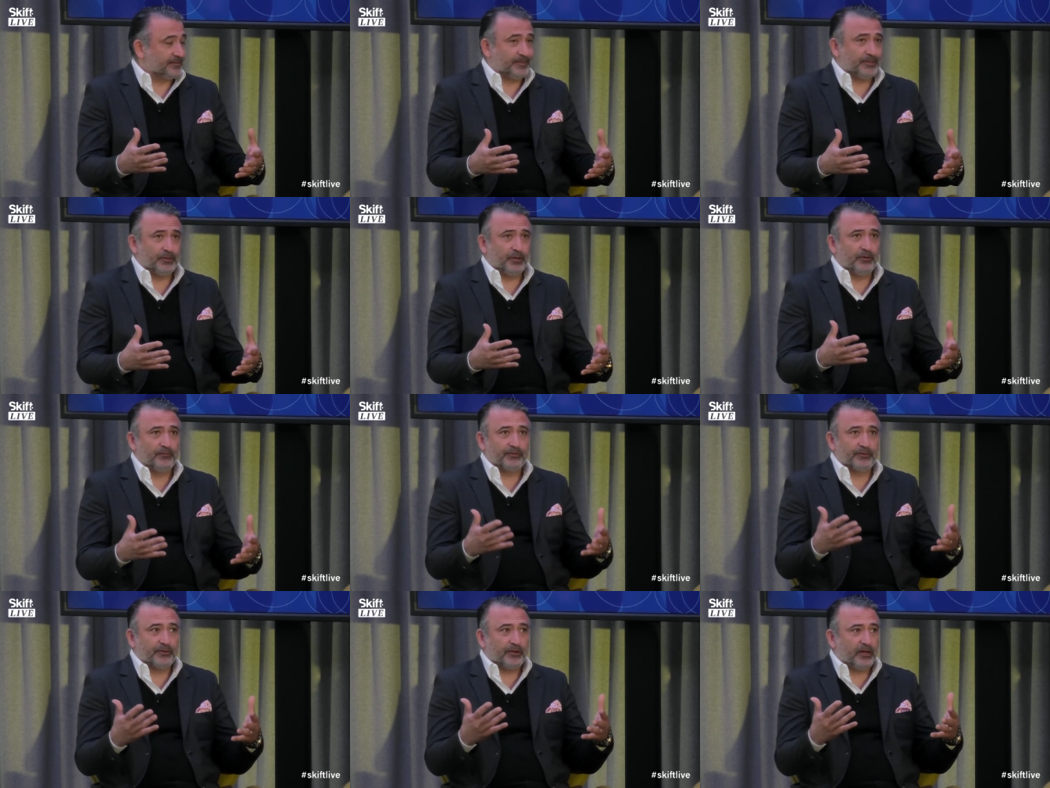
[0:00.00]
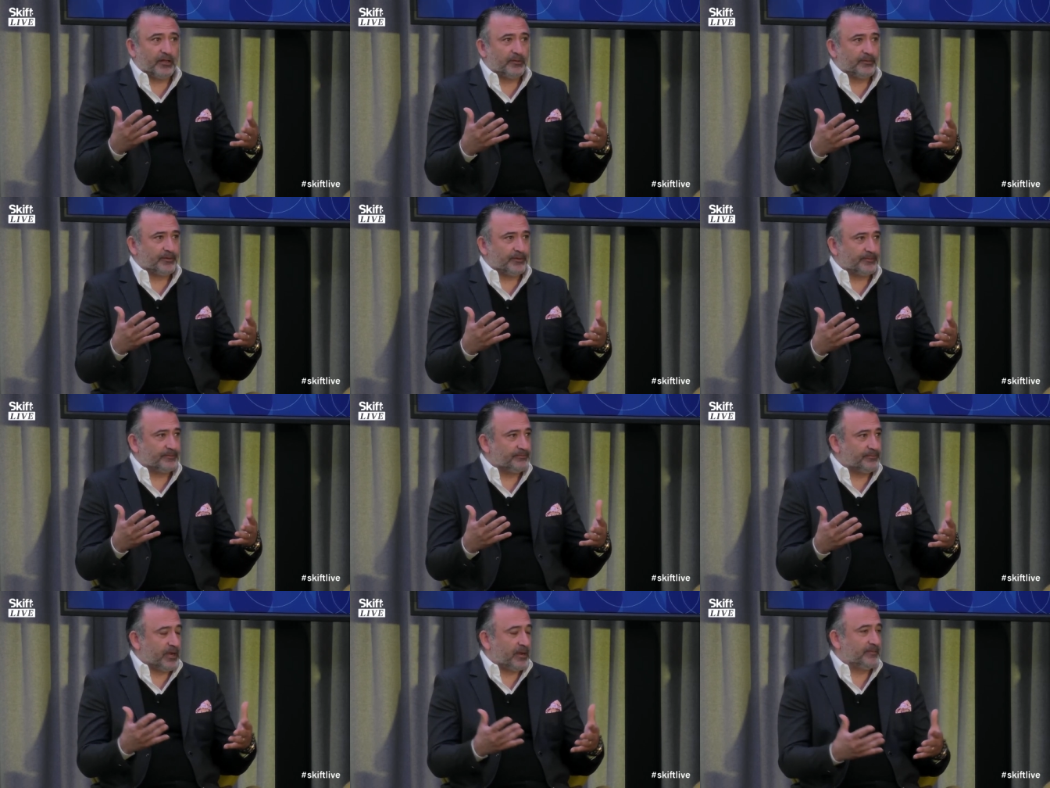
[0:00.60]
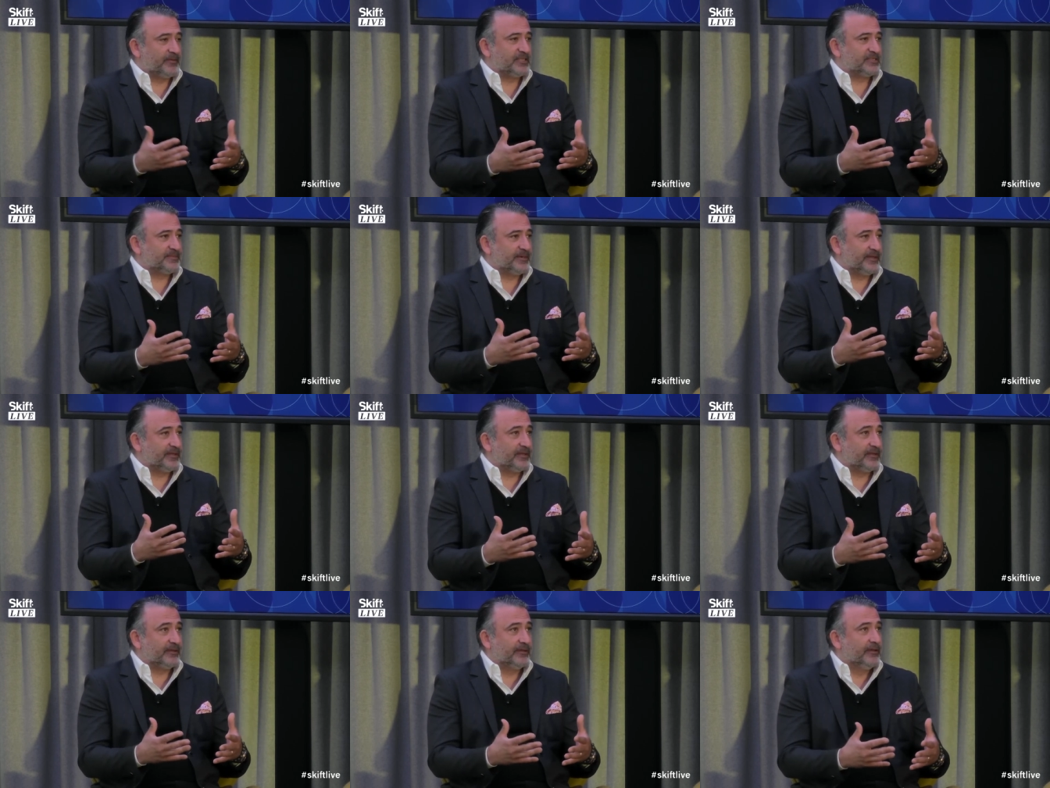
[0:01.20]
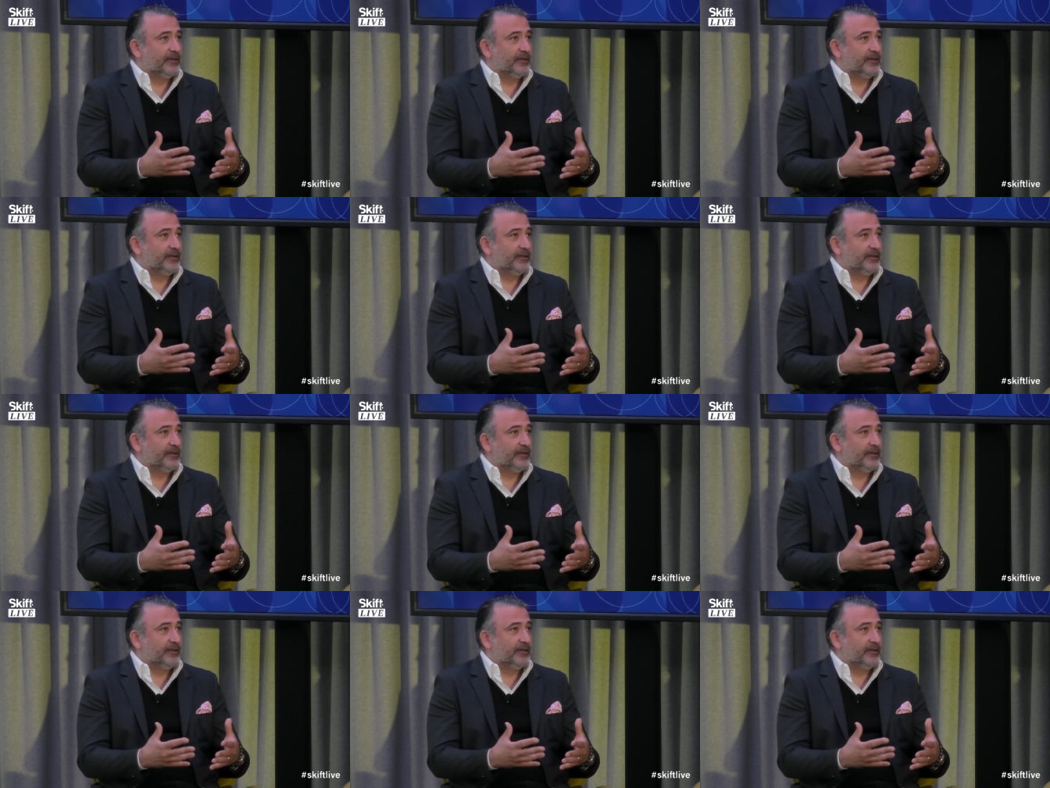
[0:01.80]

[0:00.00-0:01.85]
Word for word: I mean, overall, we're probably spending